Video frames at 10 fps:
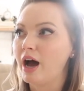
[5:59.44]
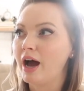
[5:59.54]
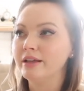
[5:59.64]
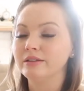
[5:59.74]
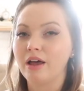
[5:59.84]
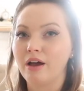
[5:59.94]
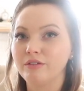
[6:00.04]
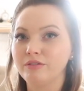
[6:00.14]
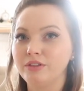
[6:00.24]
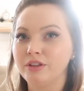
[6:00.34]
I
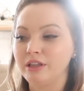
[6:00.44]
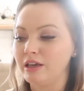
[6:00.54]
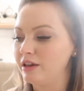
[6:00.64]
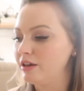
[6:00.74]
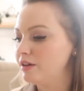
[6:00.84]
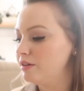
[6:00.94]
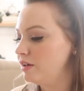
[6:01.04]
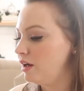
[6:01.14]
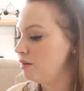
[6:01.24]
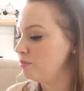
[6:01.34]
love the
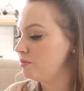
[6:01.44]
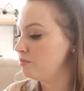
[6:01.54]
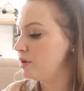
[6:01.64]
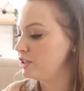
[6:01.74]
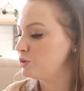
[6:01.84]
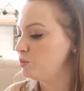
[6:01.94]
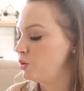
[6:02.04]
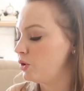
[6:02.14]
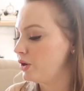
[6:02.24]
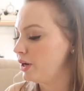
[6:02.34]
much
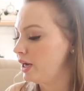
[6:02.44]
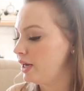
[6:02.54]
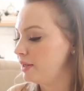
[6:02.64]
more